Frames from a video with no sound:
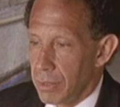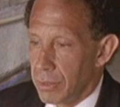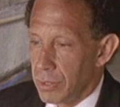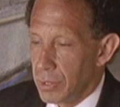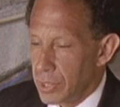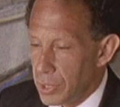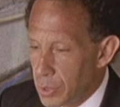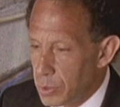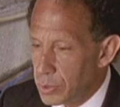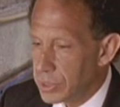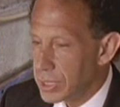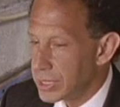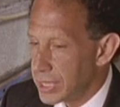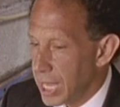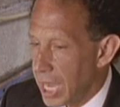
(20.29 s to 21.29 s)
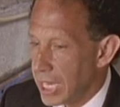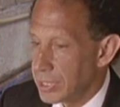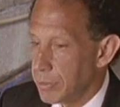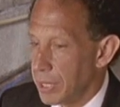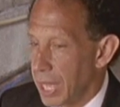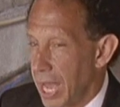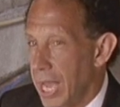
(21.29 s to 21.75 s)
To use a
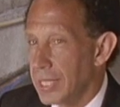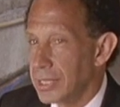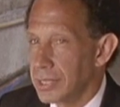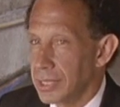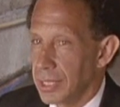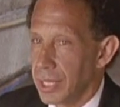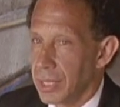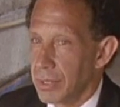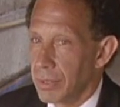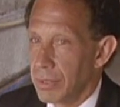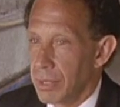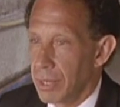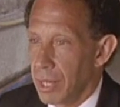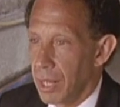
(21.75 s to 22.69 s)
seismic isolator